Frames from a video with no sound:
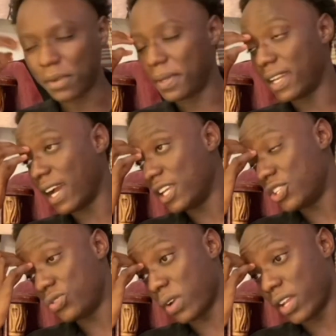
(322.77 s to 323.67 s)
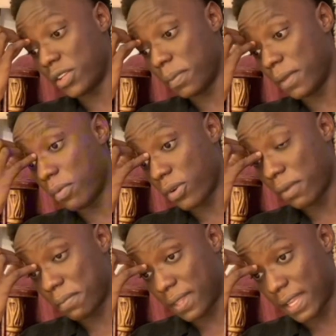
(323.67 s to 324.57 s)
nice, try to be more
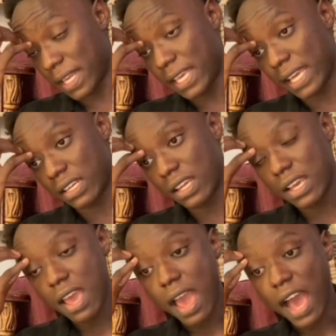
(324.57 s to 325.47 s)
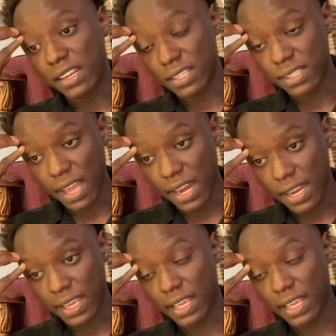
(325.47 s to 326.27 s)
empathetic and understanding.